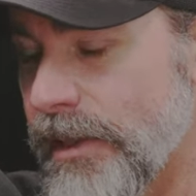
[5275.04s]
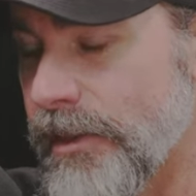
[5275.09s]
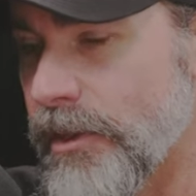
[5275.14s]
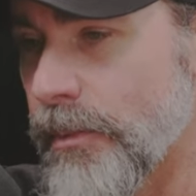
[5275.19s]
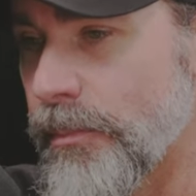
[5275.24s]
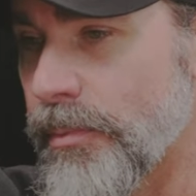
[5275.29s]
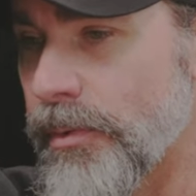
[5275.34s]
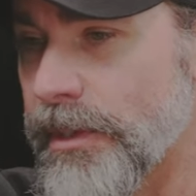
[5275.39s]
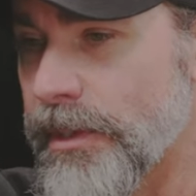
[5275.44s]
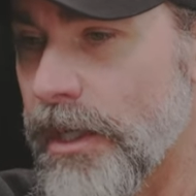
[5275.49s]
then
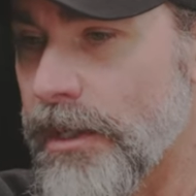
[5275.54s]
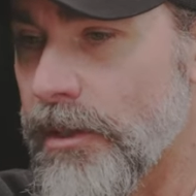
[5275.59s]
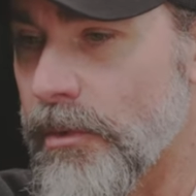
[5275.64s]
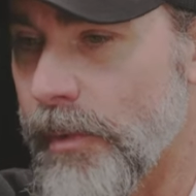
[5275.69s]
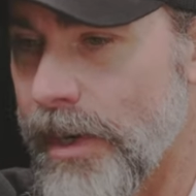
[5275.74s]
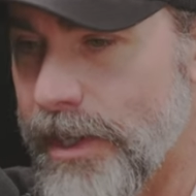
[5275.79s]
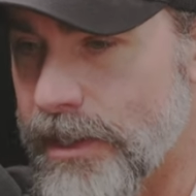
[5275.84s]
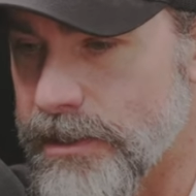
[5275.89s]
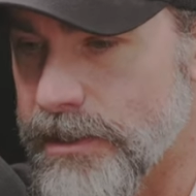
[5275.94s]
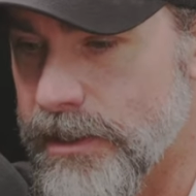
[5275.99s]
they're putting on a
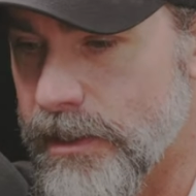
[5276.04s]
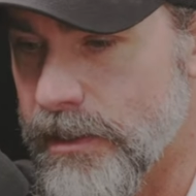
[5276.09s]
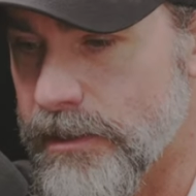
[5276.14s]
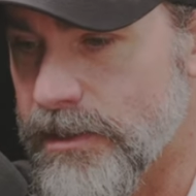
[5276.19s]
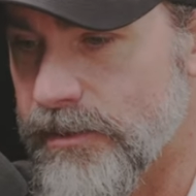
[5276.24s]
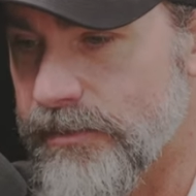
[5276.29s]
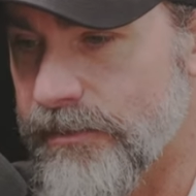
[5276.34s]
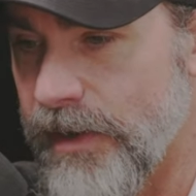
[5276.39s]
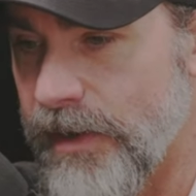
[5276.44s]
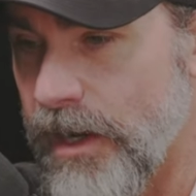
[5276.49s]

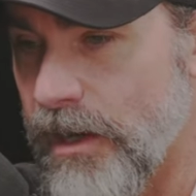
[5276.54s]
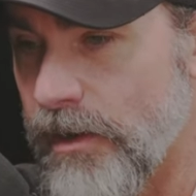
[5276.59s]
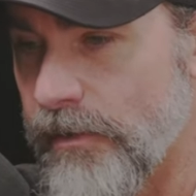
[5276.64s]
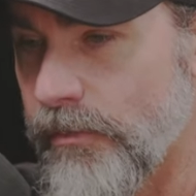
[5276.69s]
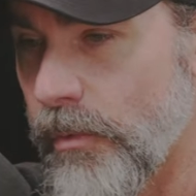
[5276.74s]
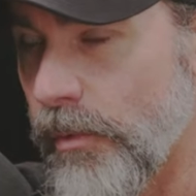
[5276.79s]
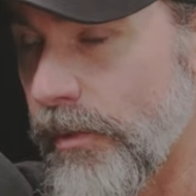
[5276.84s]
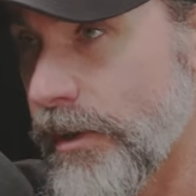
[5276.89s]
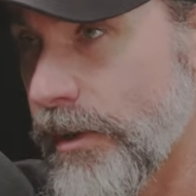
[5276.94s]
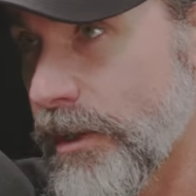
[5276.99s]
renaissance fair
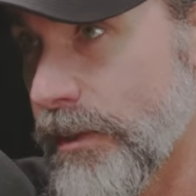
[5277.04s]
for their